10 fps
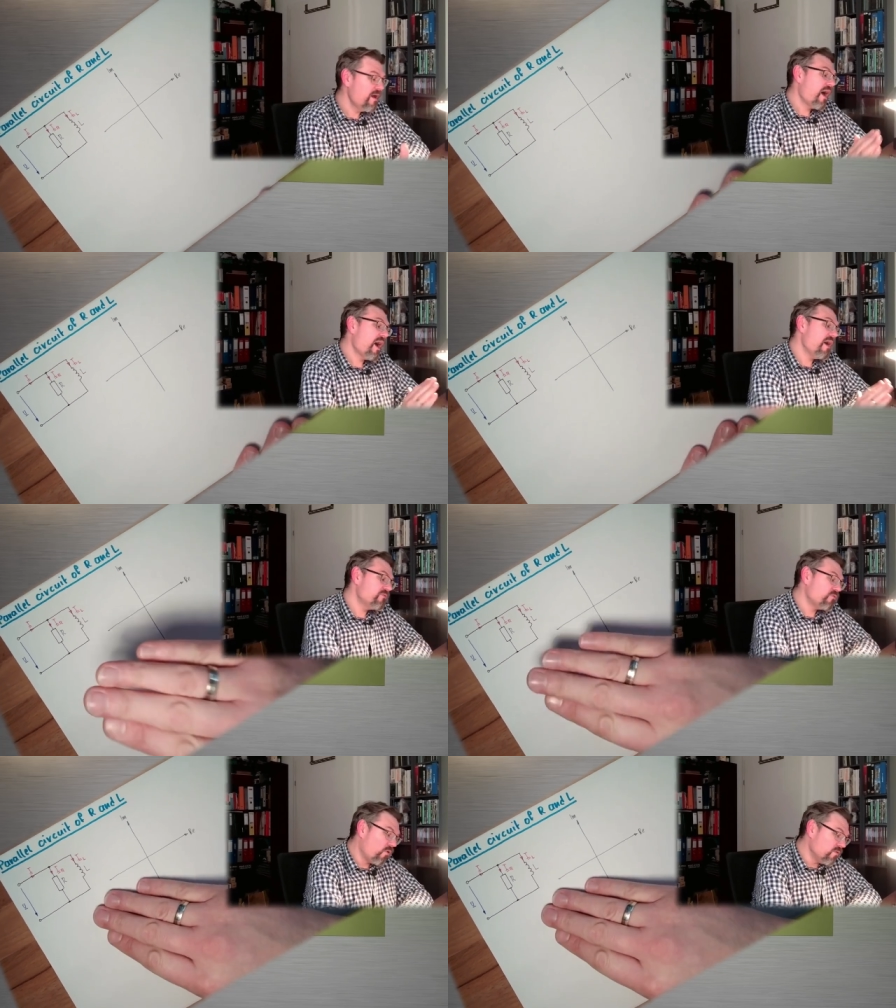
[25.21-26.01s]
I've
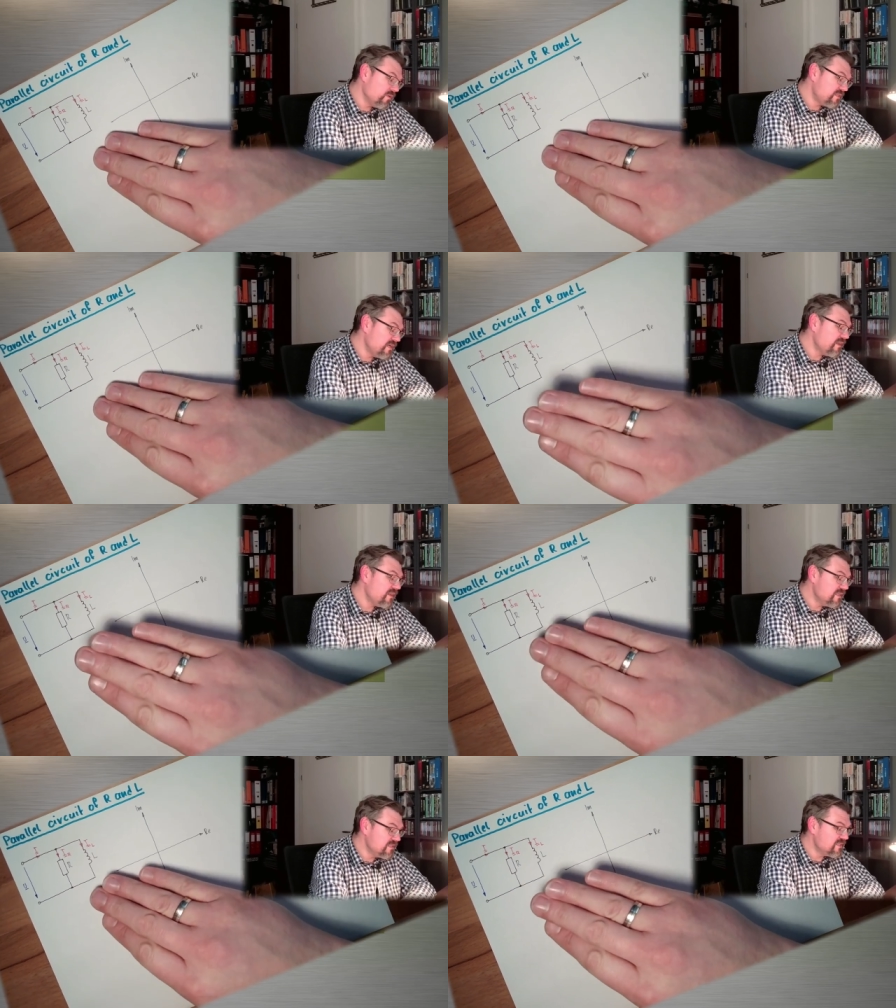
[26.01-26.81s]
drawn this here,
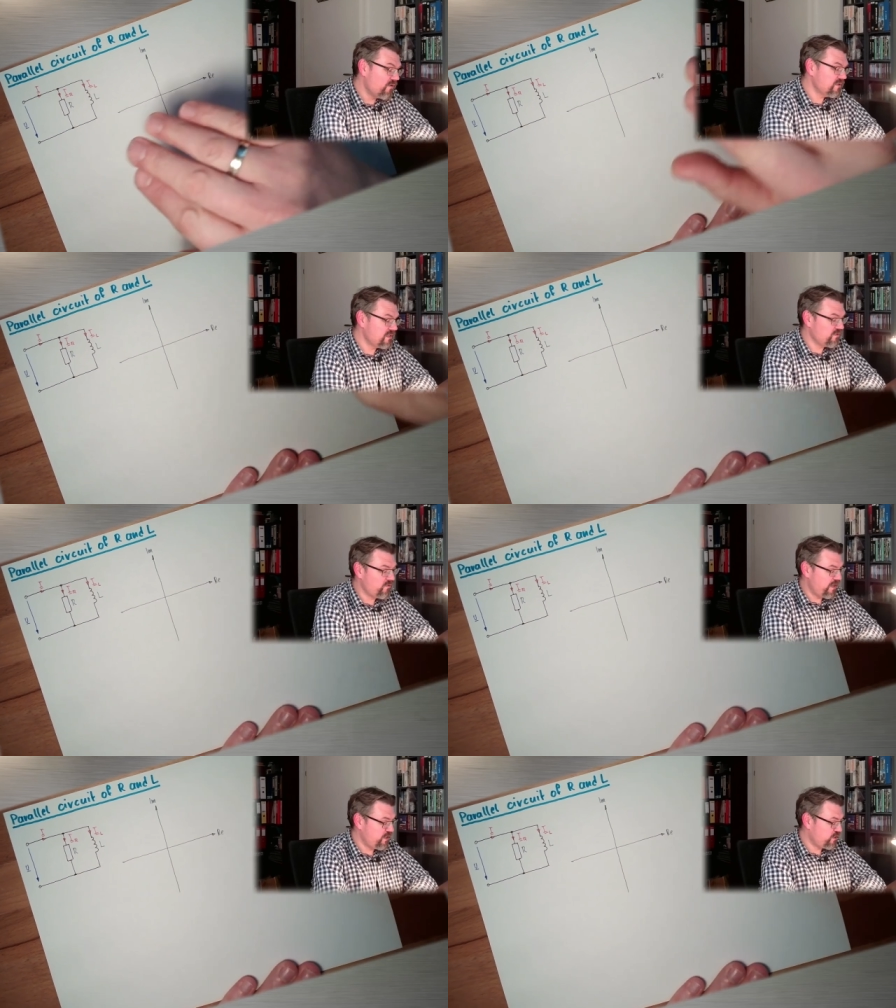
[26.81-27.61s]
this is our
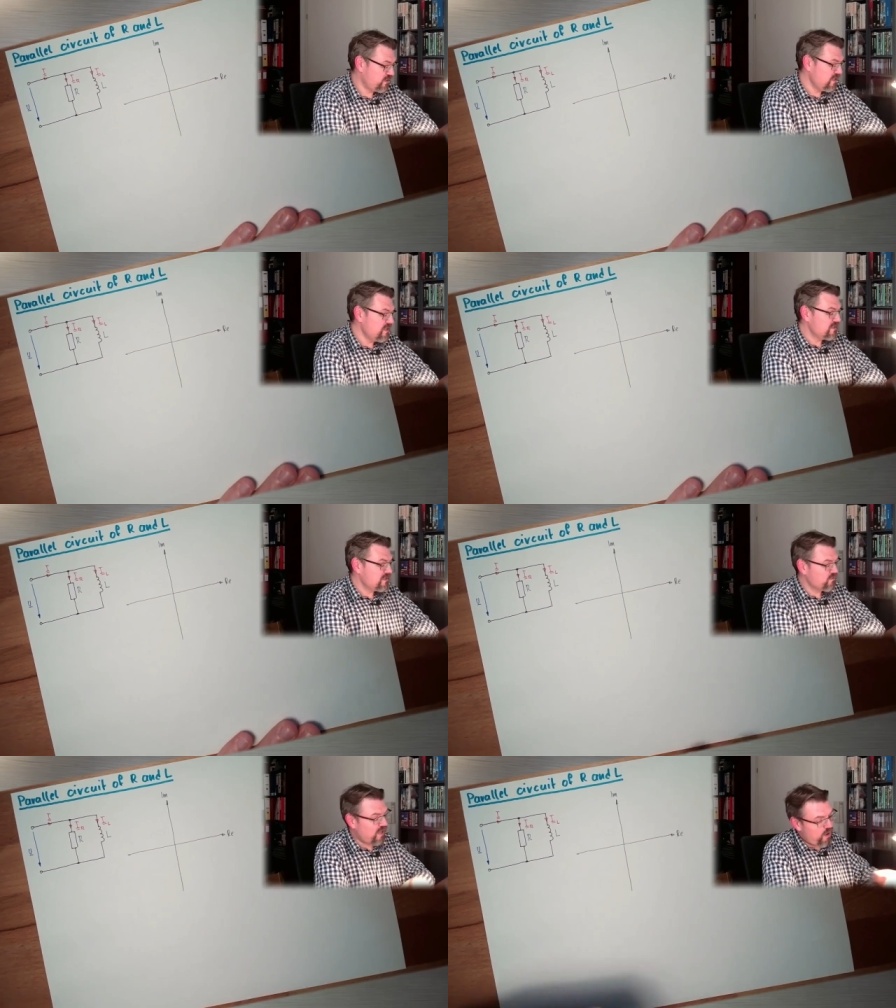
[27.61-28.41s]
situation.
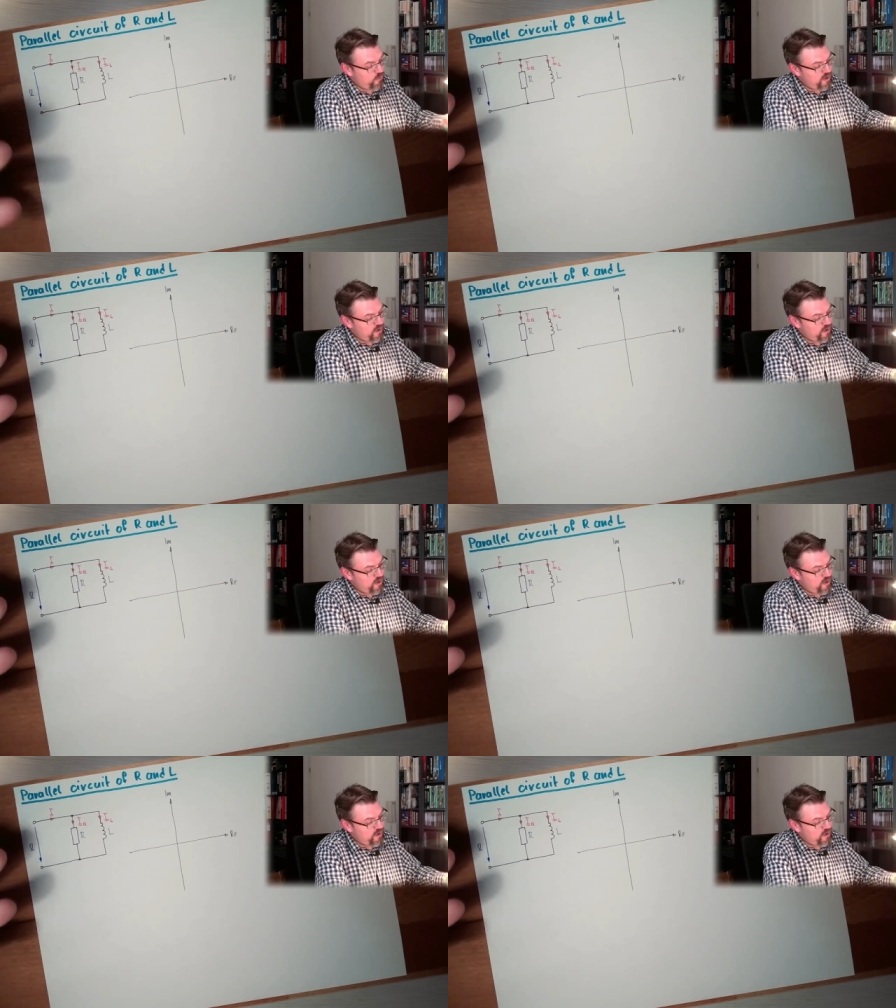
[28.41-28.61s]
So now we